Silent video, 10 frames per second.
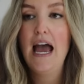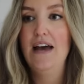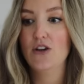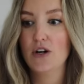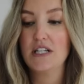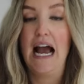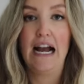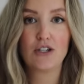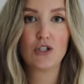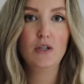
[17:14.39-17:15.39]
And there has
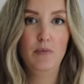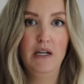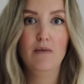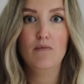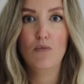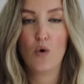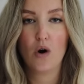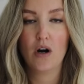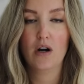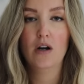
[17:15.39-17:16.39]
actually been
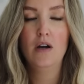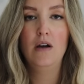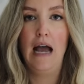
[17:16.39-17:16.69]
more